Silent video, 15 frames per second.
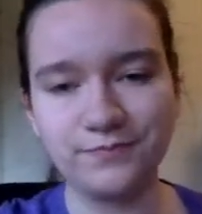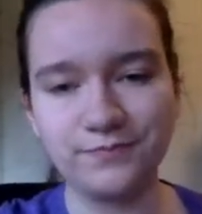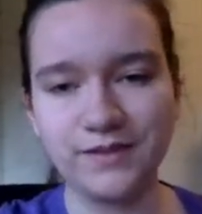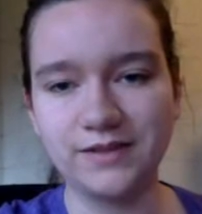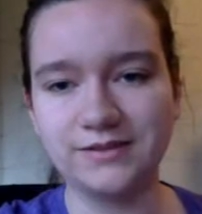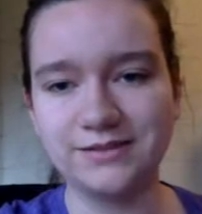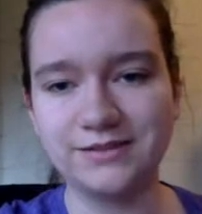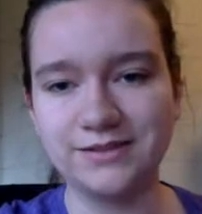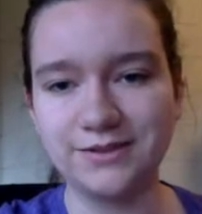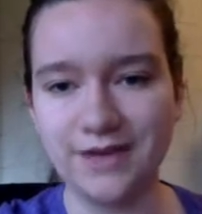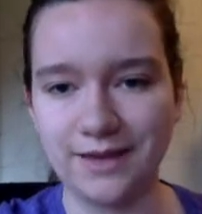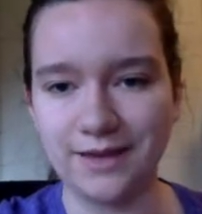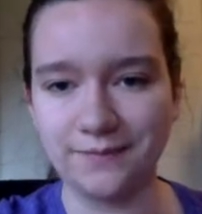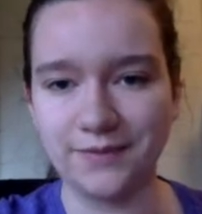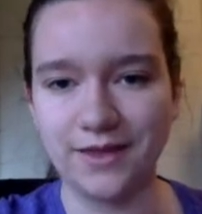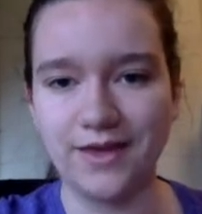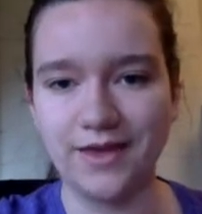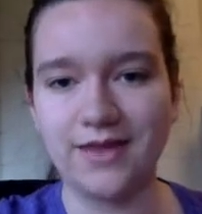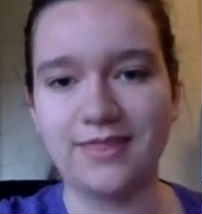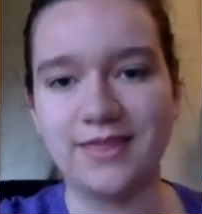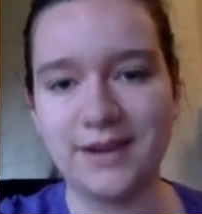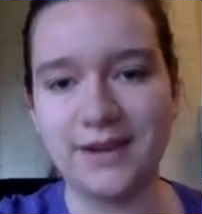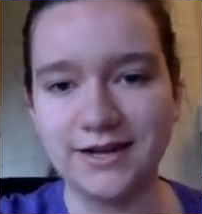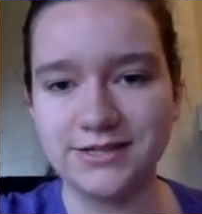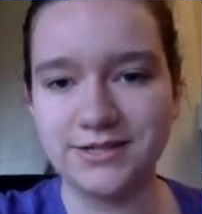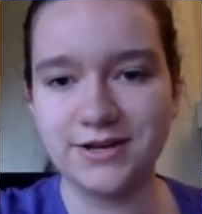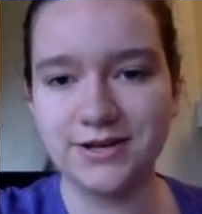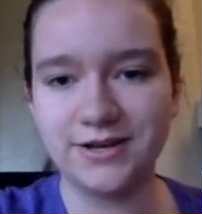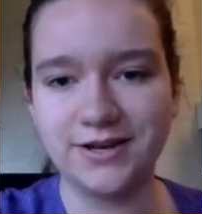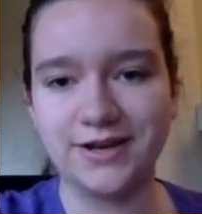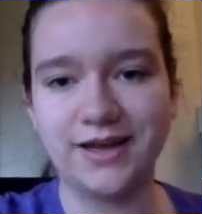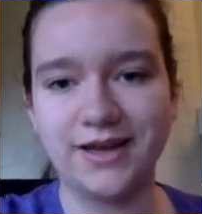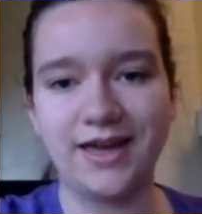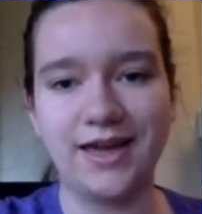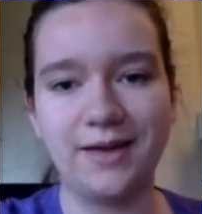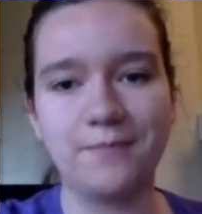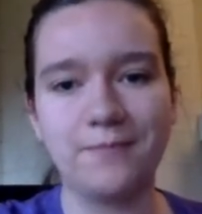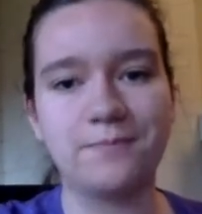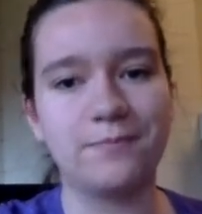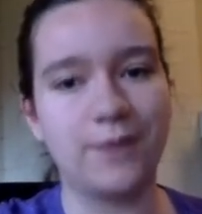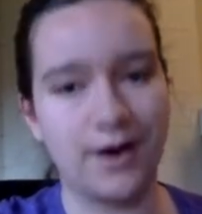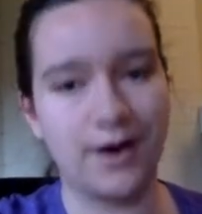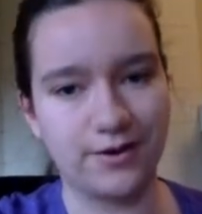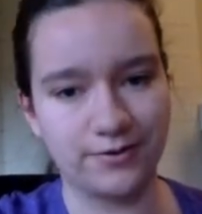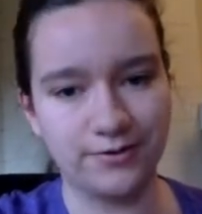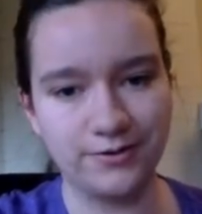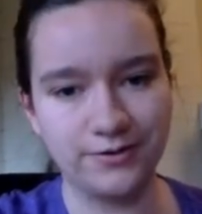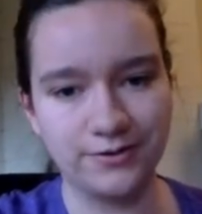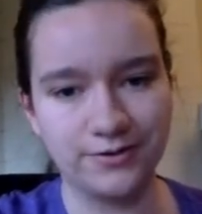So yeah, then I took a bottle,